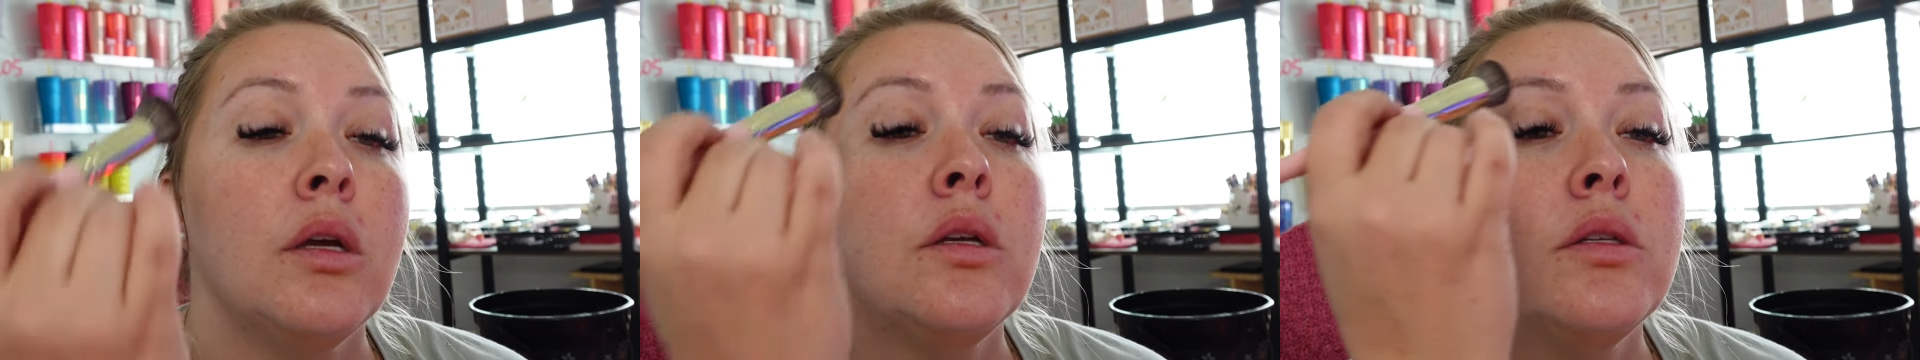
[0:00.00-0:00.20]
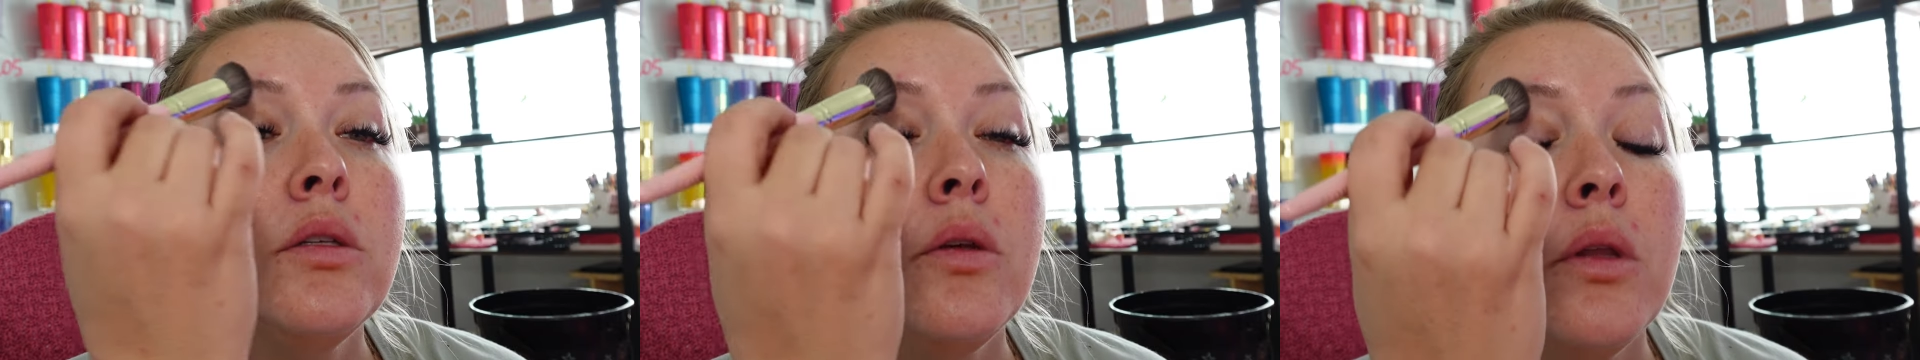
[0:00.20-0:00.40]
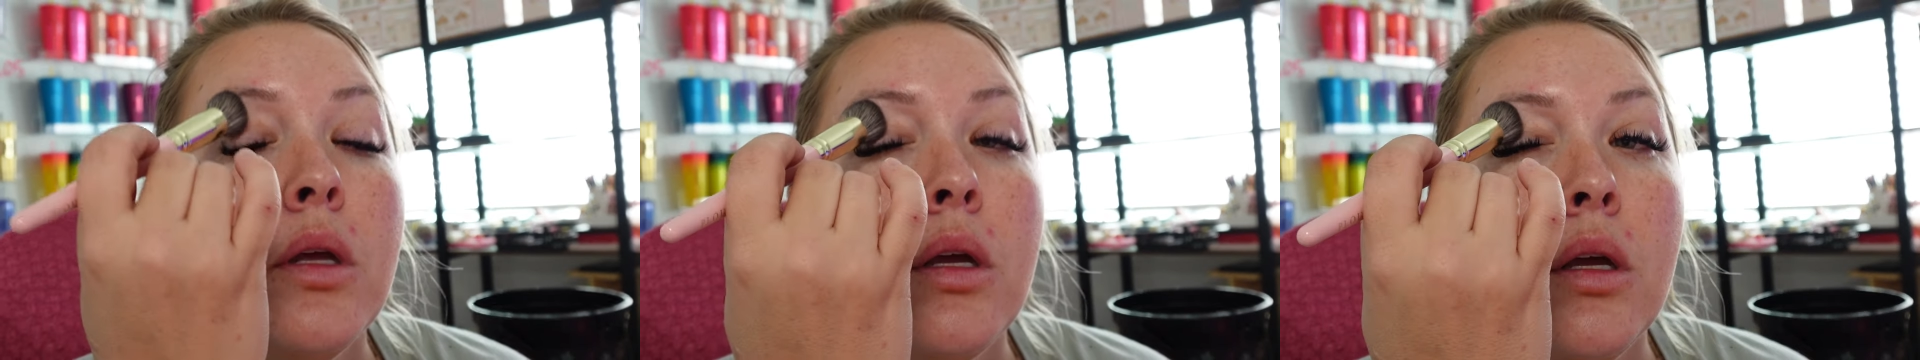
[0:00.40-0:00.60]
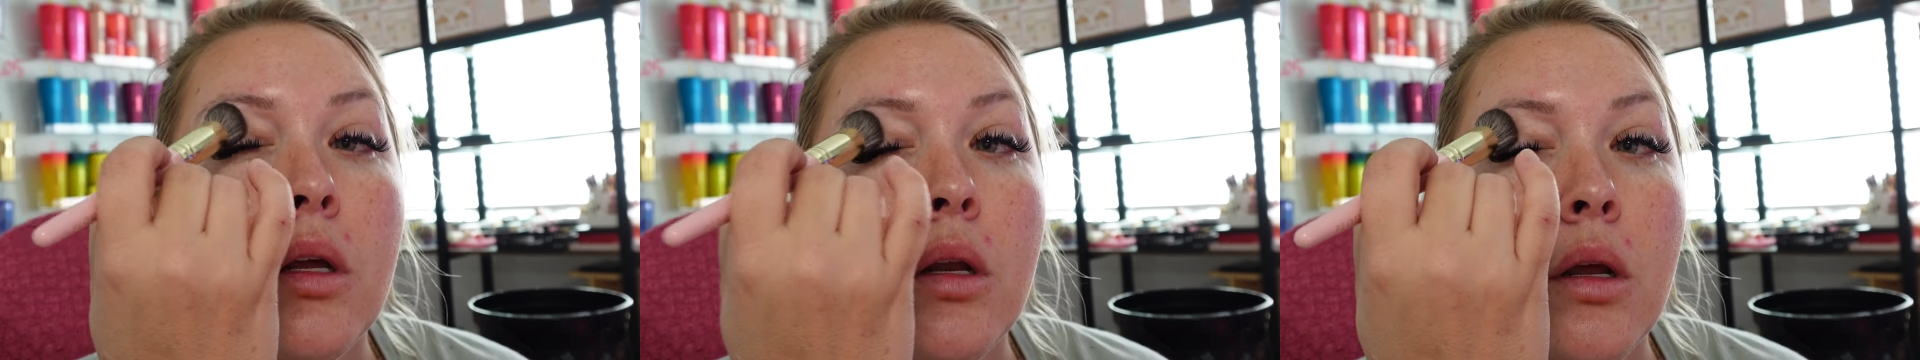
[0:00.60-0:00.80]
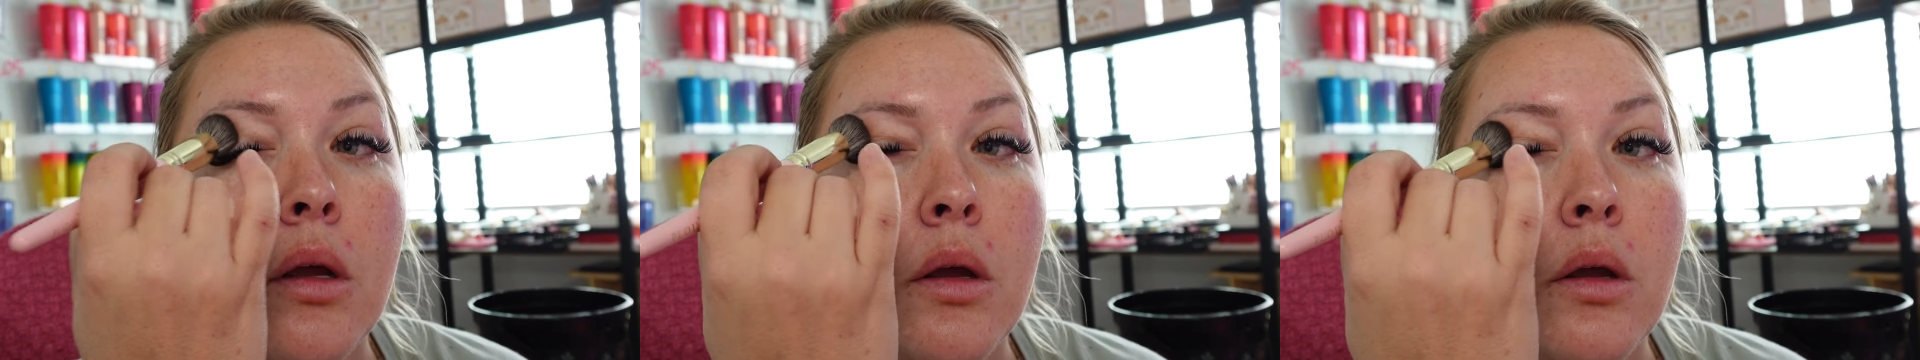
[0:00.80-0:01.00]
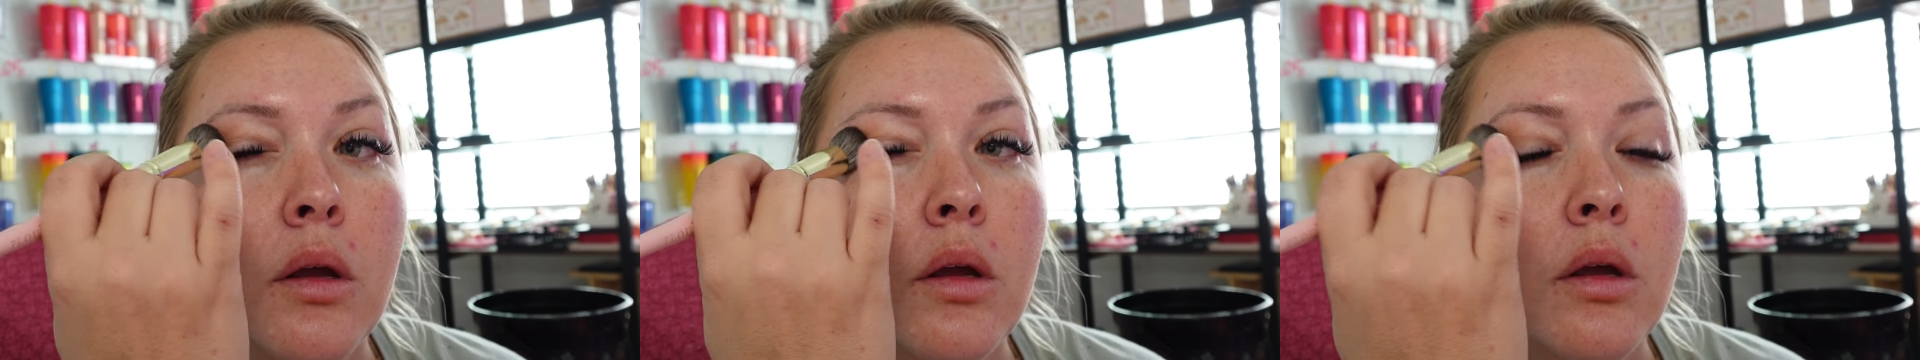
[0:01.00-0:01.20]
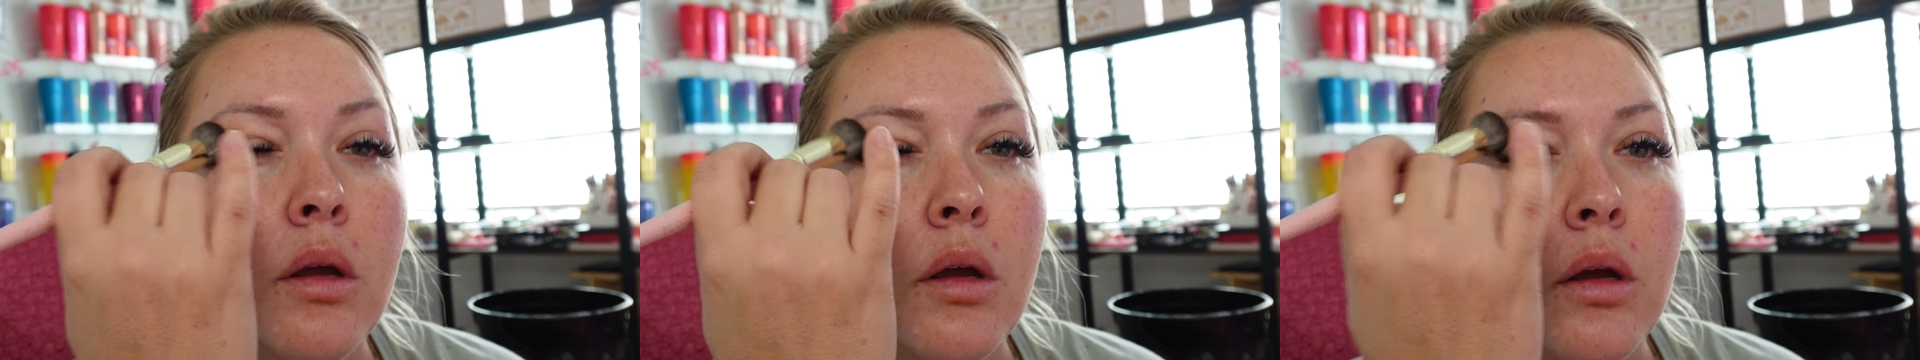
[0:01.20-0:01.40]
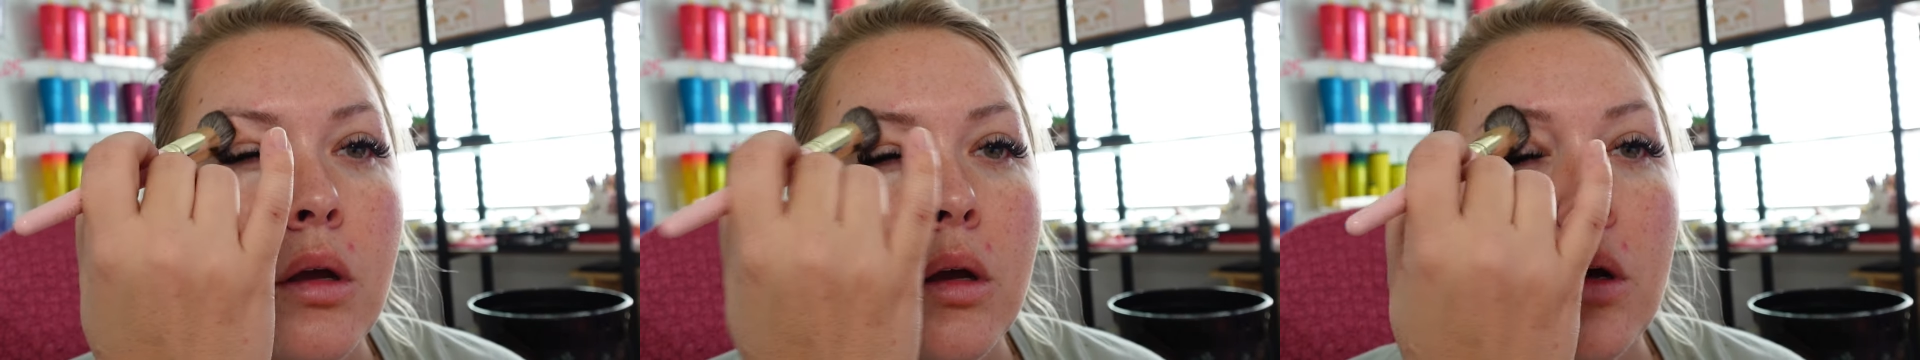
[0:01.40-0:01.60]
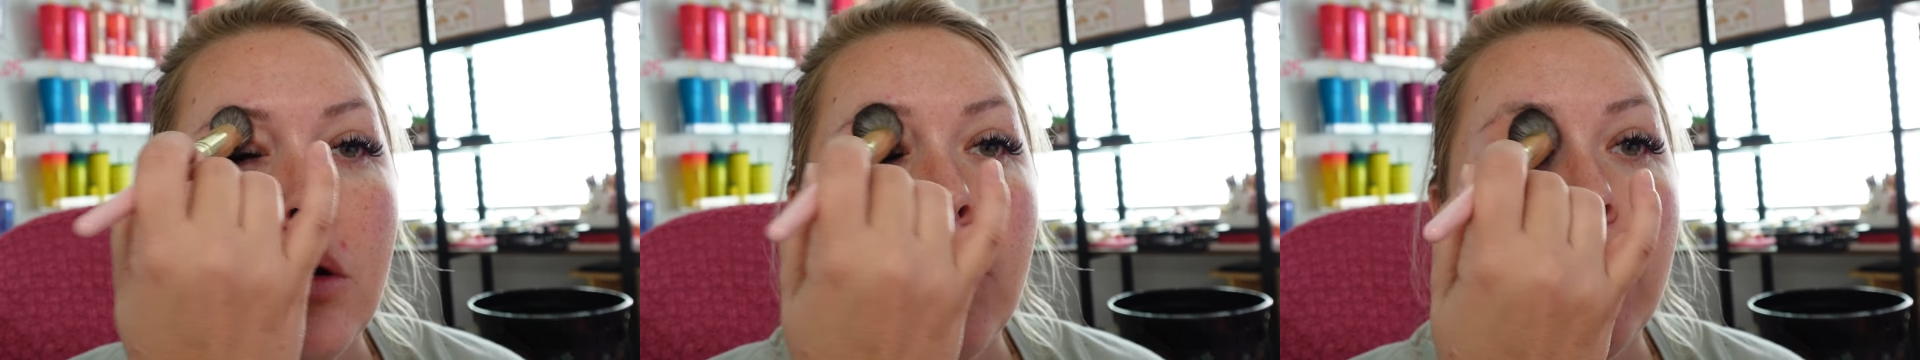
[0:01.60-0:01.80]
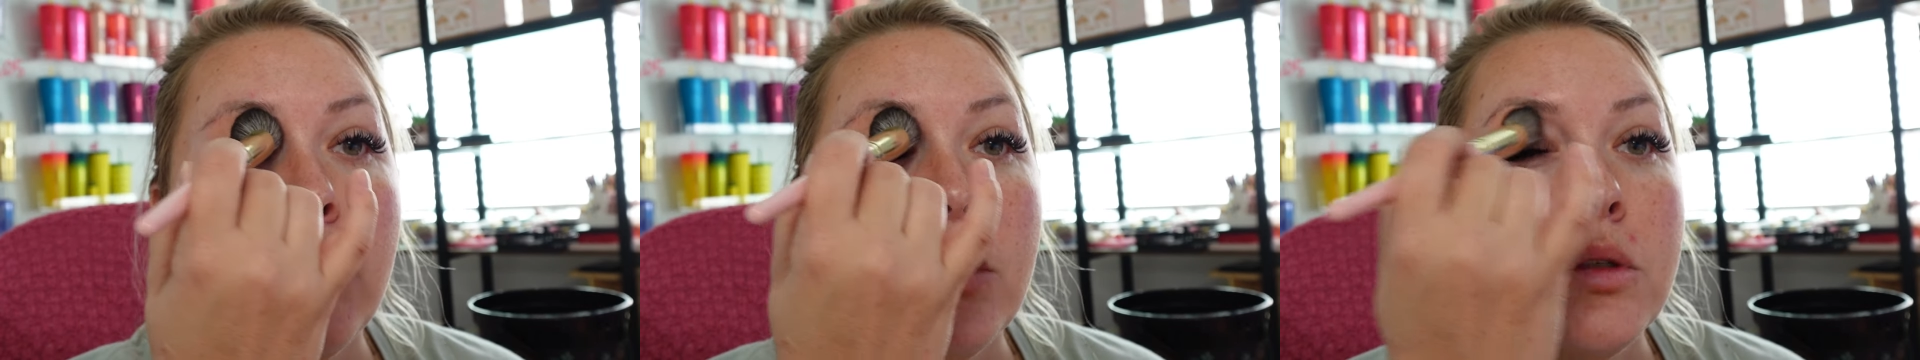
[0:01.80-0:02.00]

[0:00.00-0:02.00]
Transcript: So then We'll